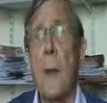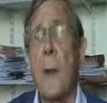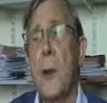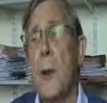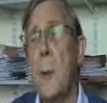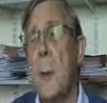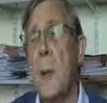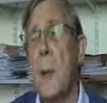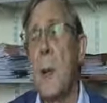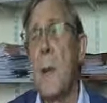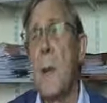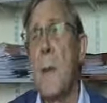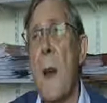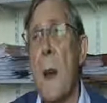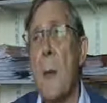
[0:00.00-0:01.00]
And the
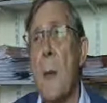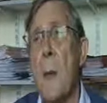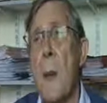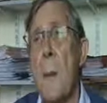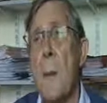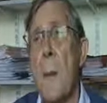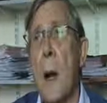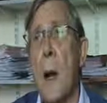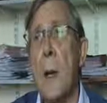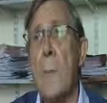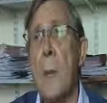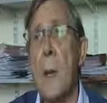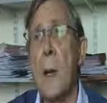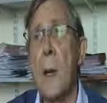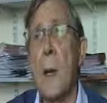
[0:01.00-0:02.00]
communicative outcome
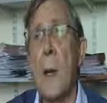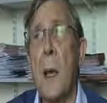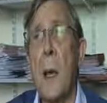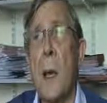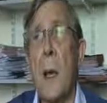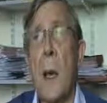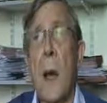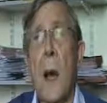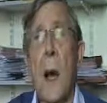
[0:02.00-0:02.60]
might be